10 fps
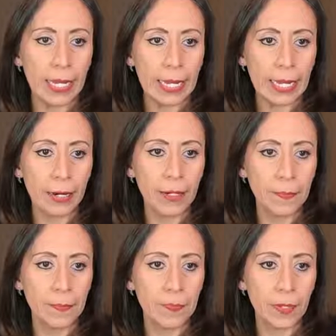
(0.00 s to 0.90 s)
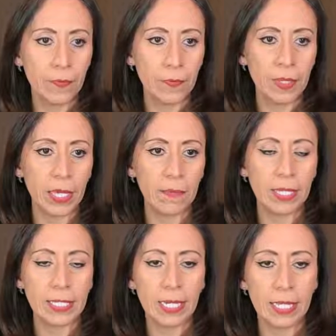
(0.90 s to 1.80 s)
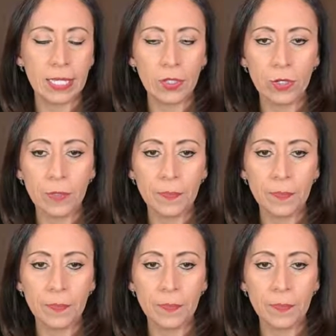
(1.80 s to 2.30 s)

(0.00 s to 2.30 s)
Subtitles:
here, from the advanced editor.